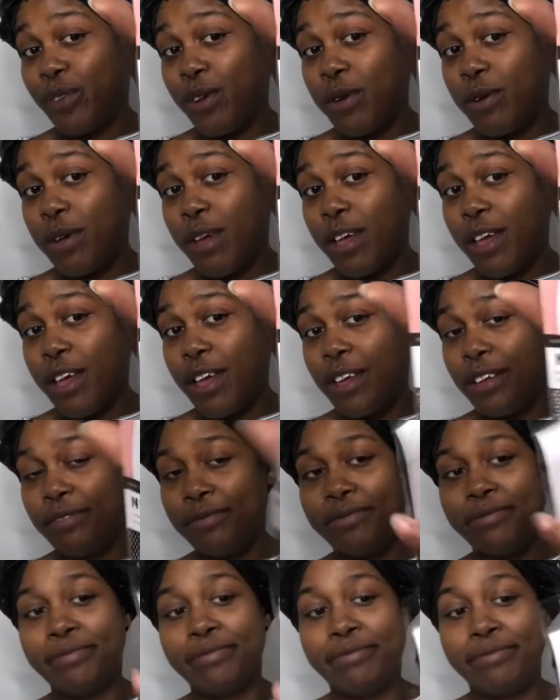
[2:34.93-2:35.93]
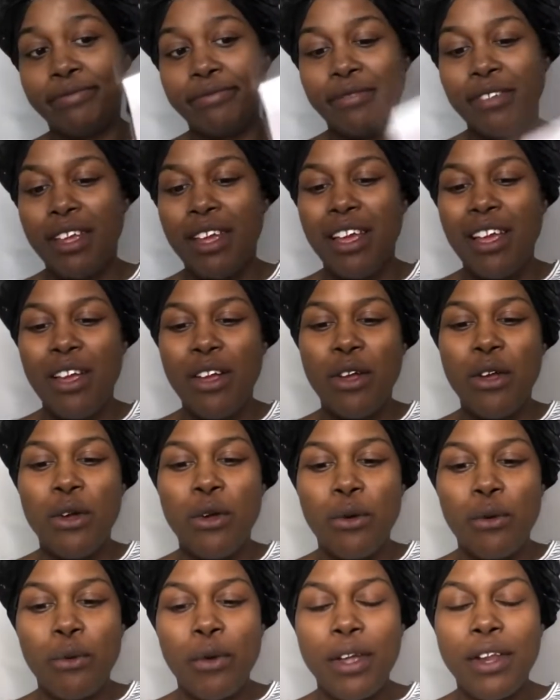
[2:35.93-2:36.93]
Okay.
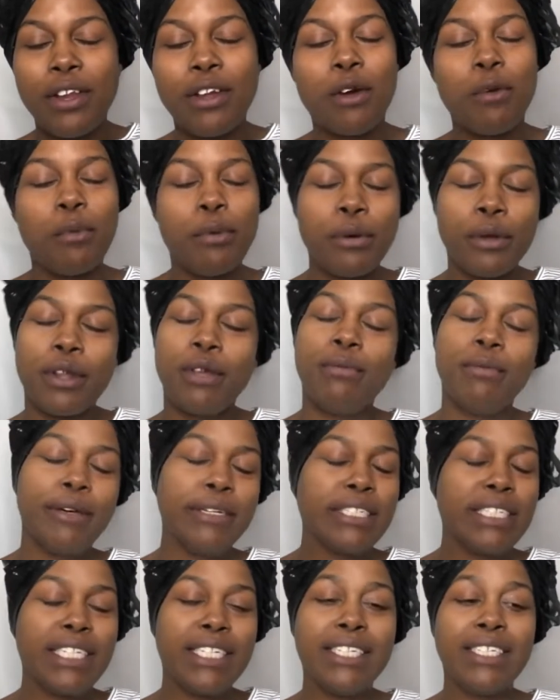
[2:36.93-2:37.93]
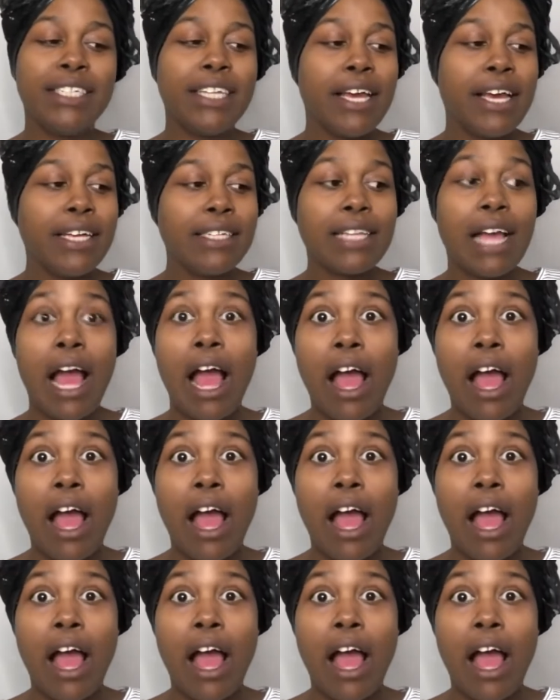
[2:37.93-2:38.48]
We know pretty much these days